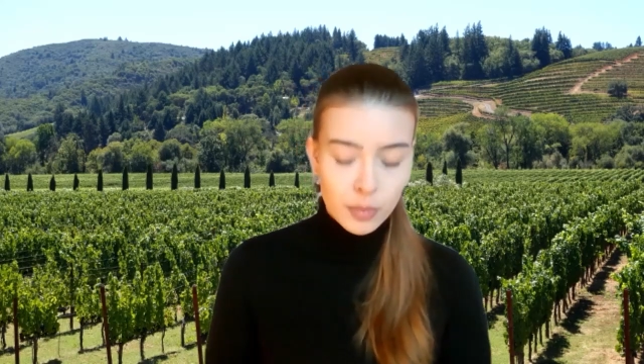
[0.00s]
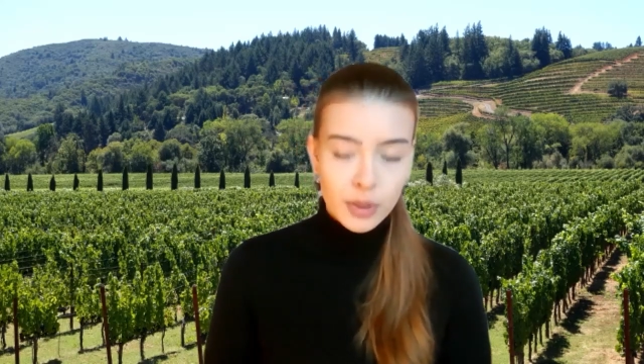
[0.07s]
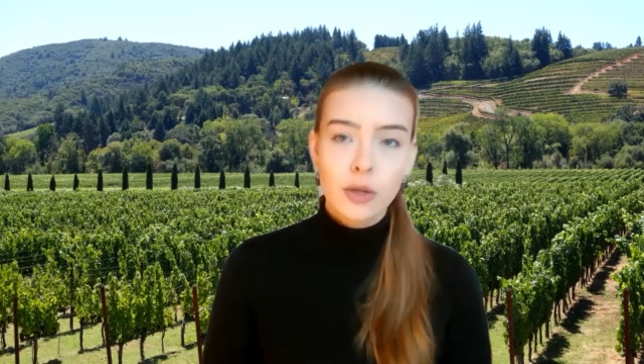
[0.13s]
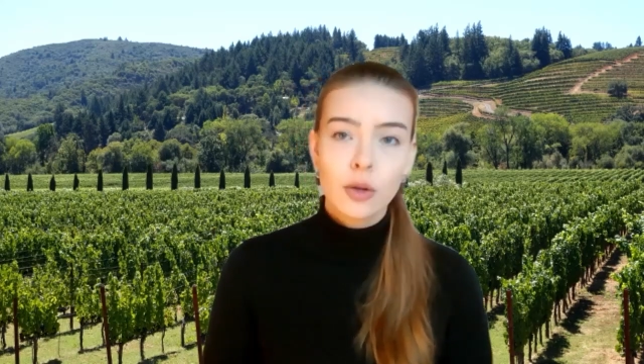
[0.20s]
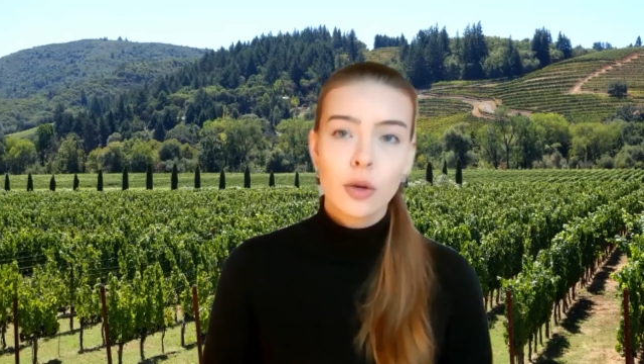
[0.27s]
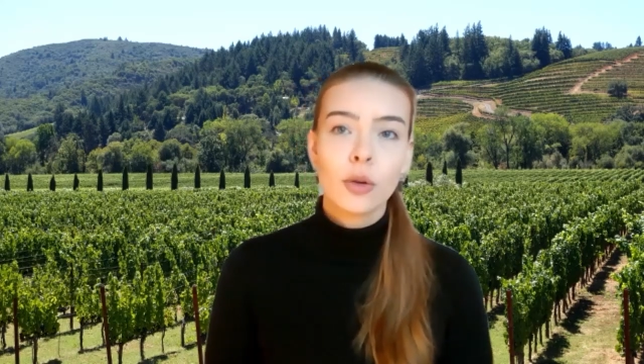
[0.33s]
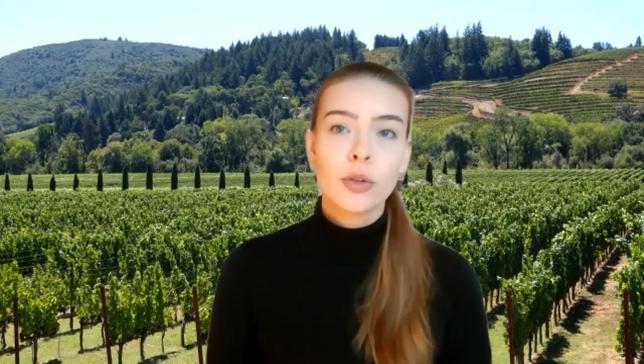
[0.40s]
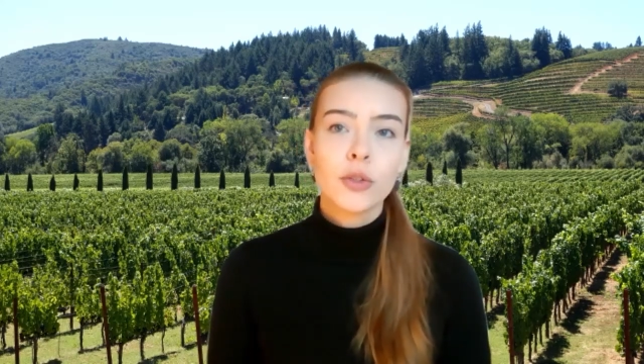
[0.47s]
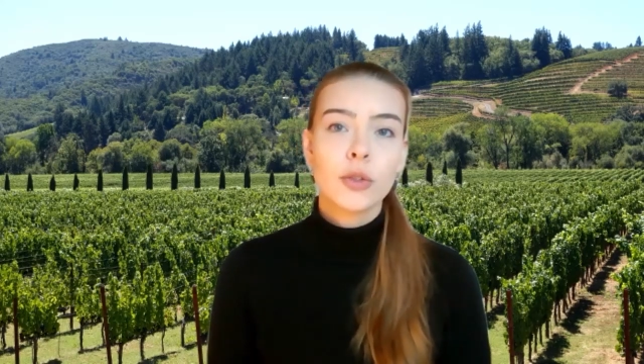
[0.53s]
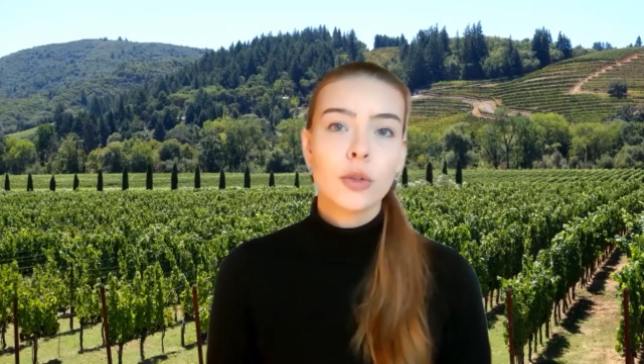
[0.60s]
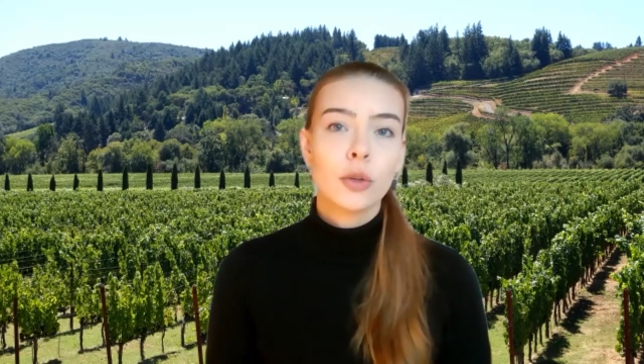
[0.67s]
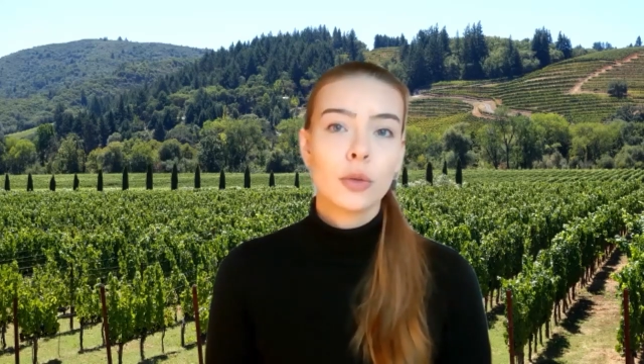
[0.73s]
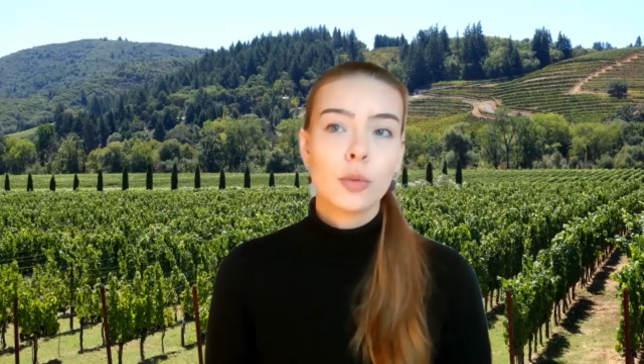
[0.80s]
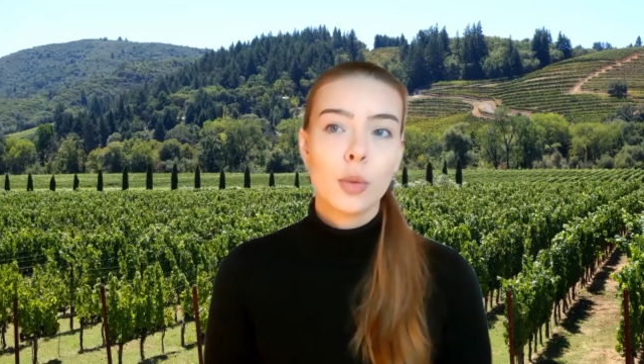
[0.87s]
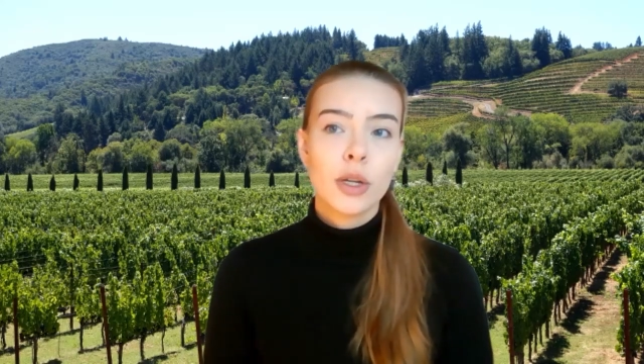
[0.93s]
but
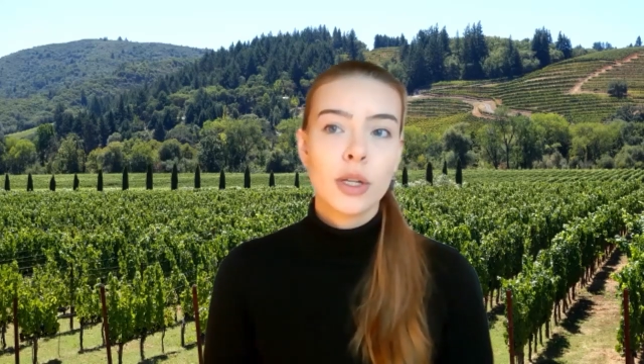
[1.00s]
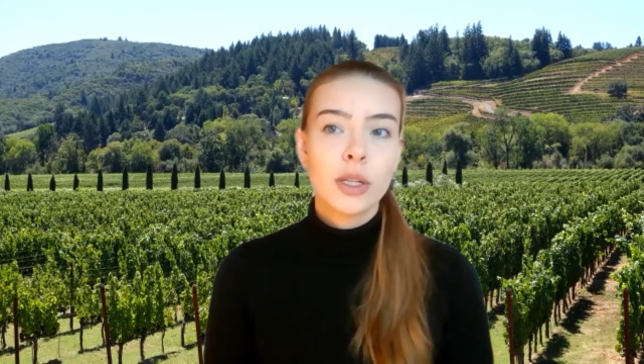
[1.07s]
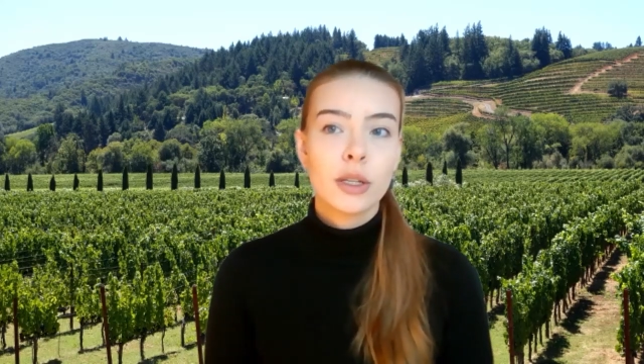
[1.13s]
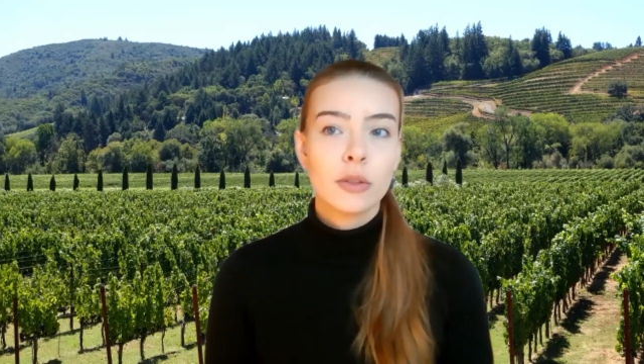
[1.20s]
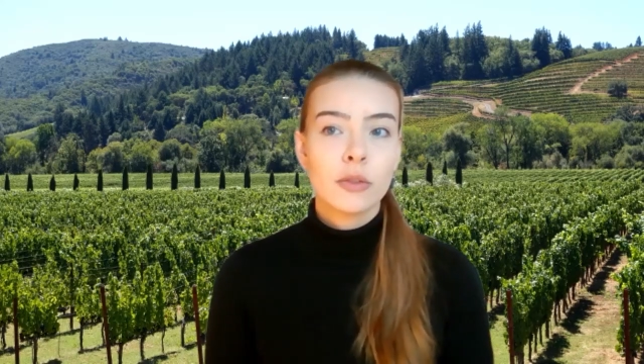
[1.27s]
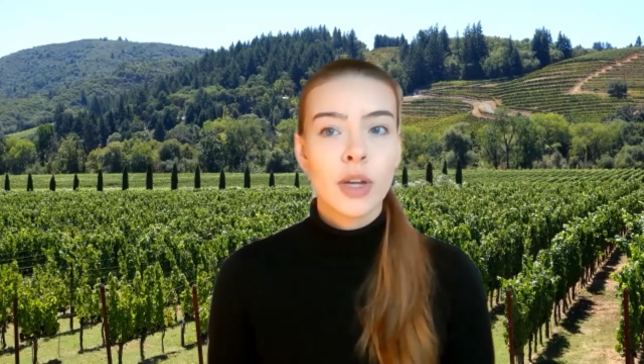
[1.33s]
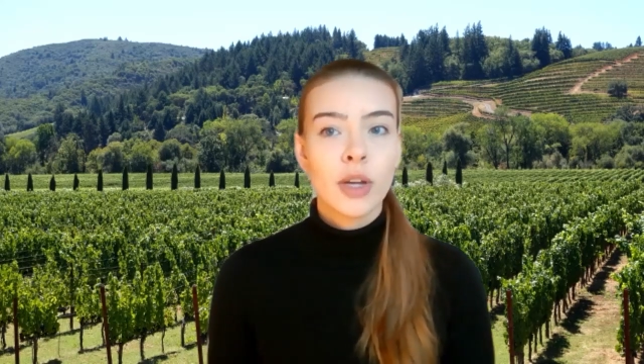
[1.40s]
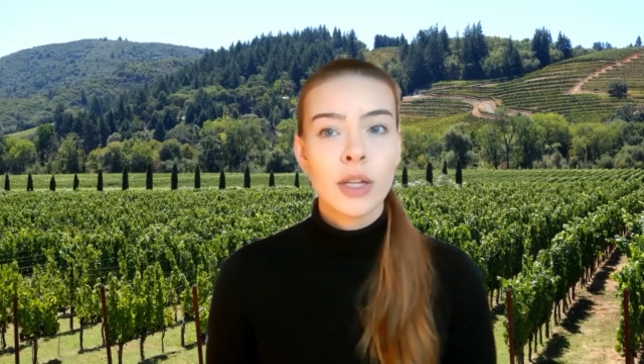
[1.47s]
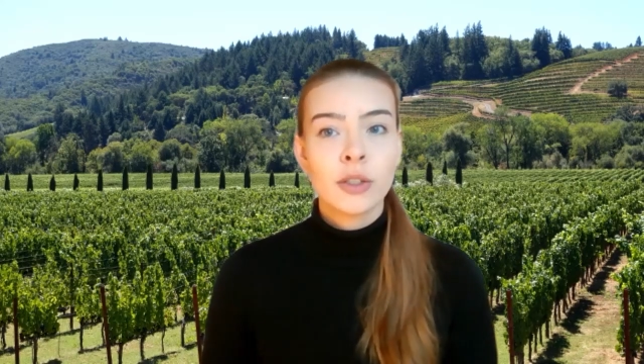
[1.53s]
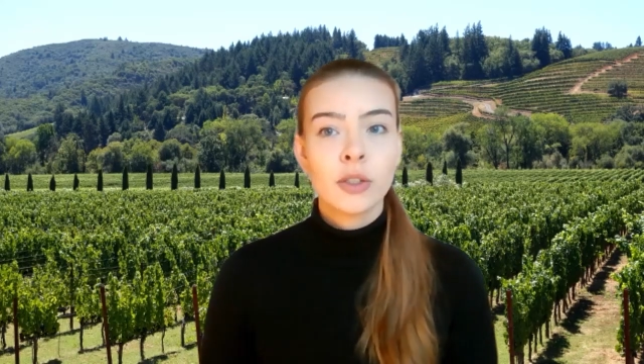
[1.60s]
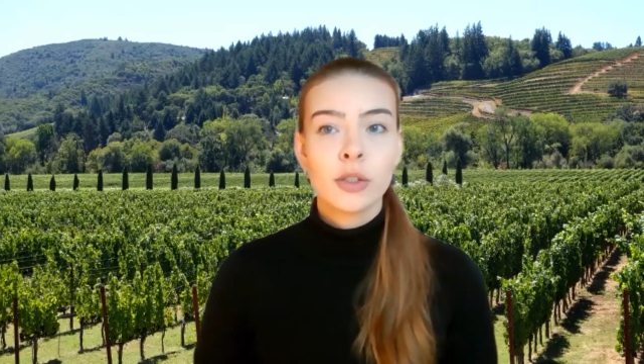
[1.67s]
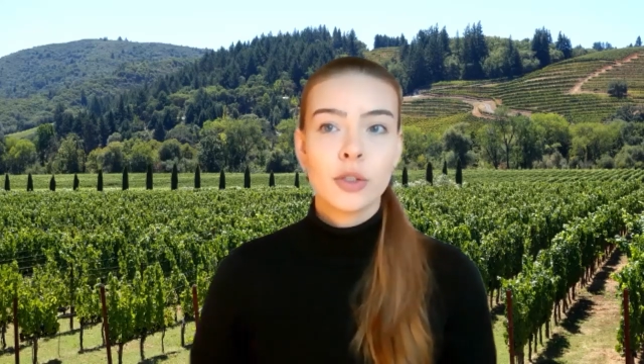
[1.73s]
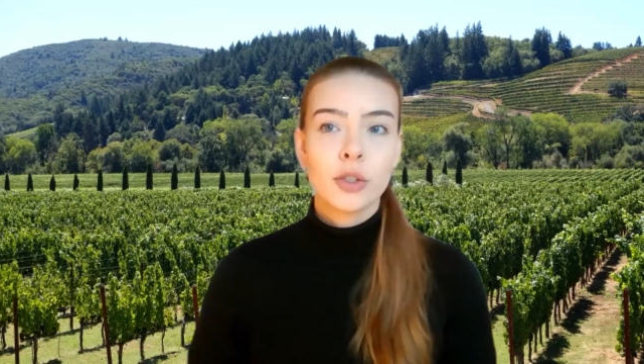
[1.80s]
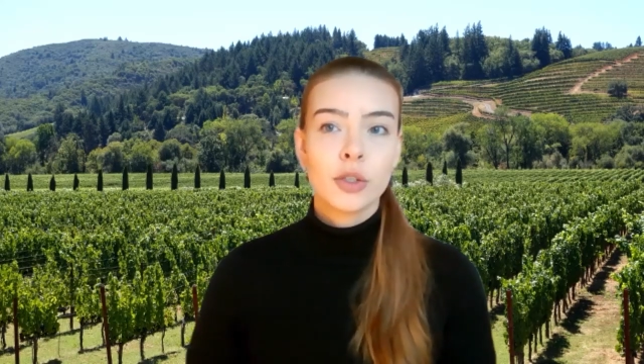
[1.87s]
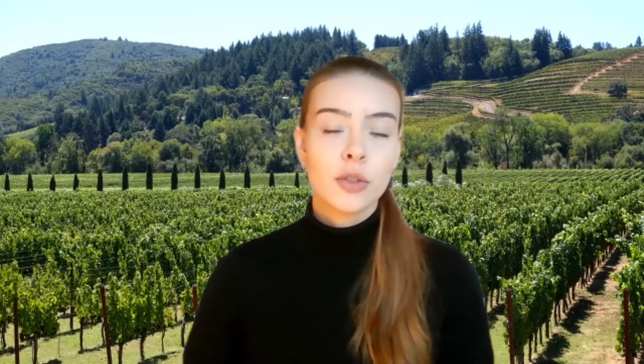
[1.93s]
also what
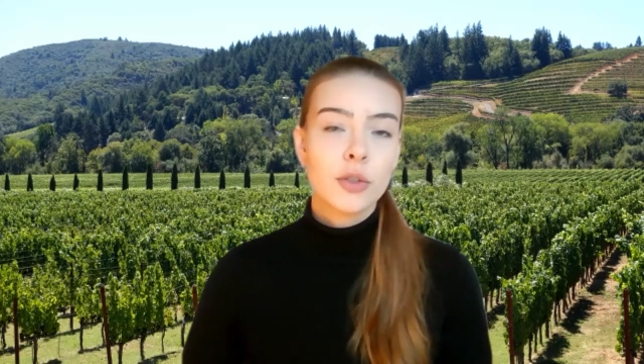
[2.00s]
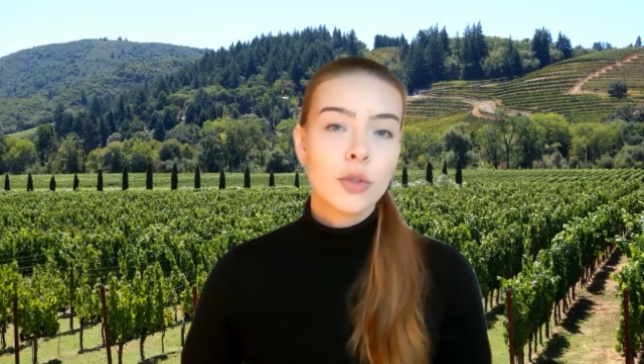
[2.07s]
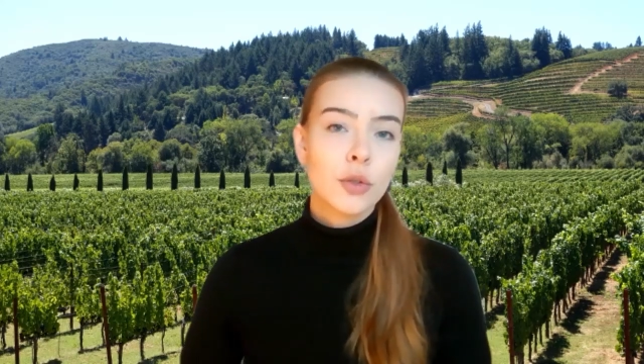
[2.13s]
advantages